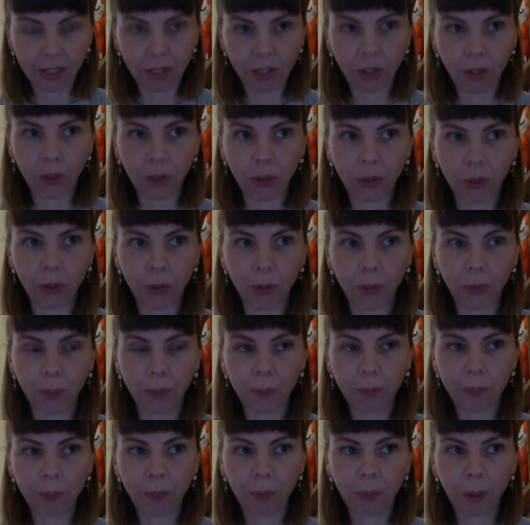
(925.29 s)
to
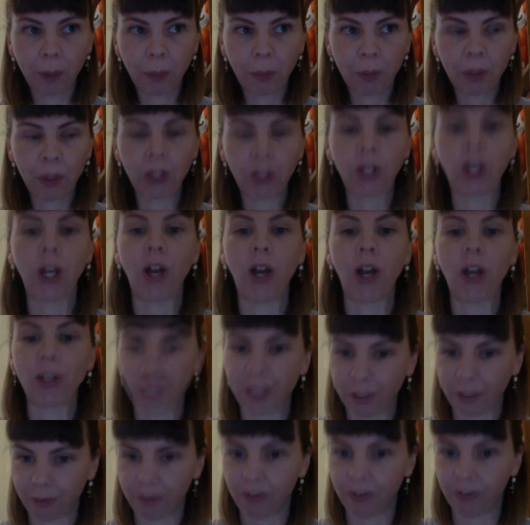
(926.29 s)
put the girls
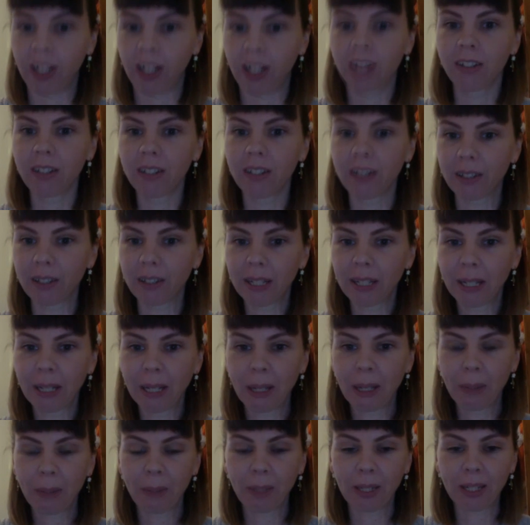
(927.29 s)
to the front
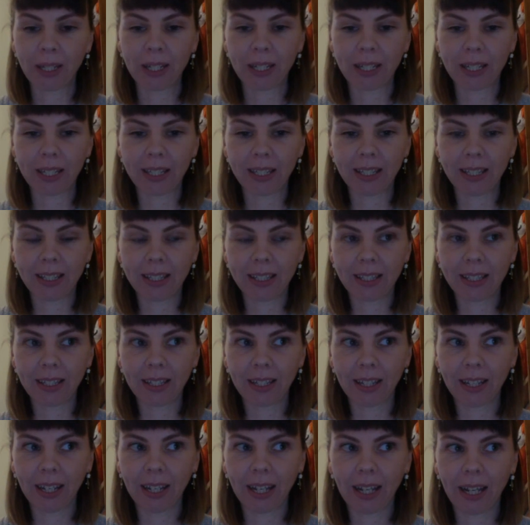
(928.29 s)
because,
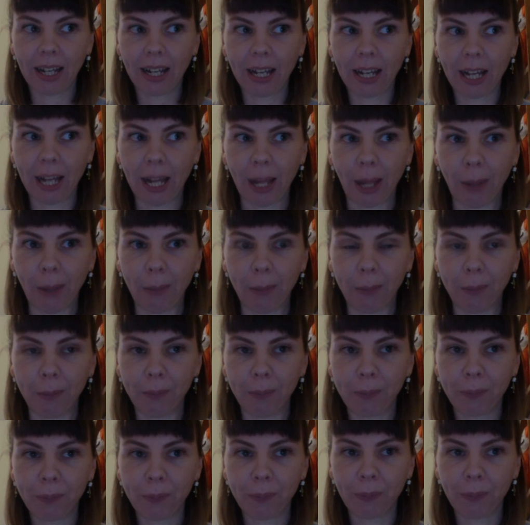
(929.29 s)
and